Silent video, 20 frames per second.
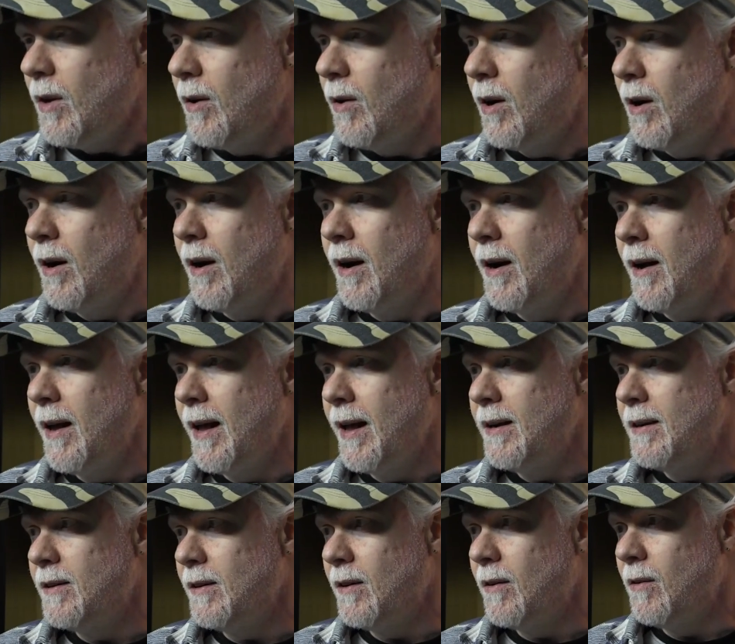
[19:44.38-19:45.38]
Uh, uh
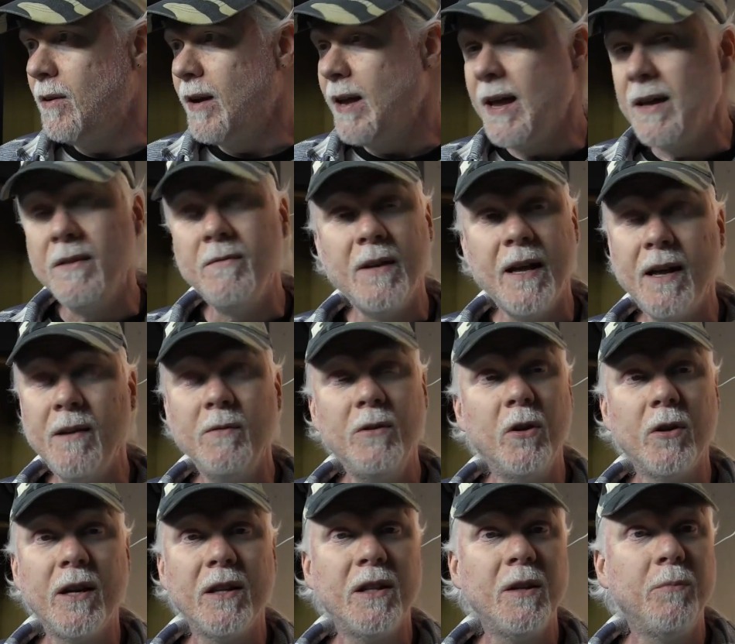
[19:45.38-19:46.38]
and uh, and and
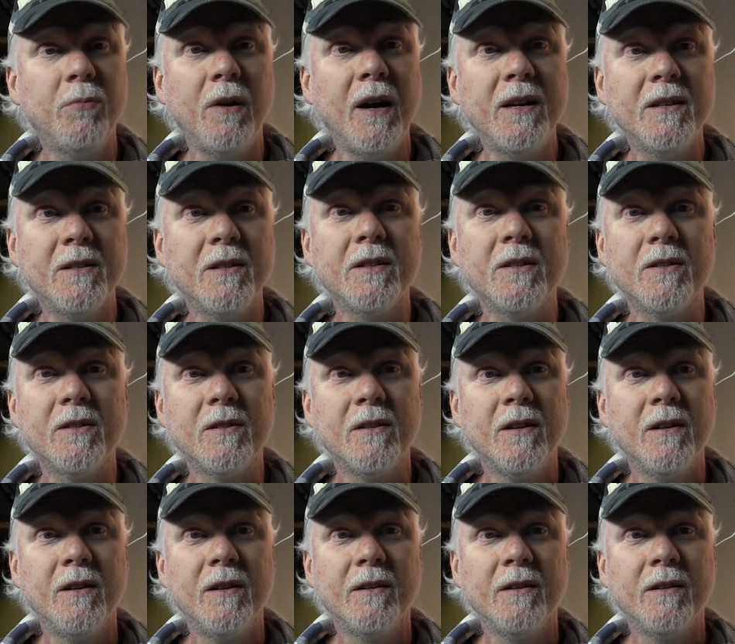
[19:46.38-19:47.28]
look at the prices.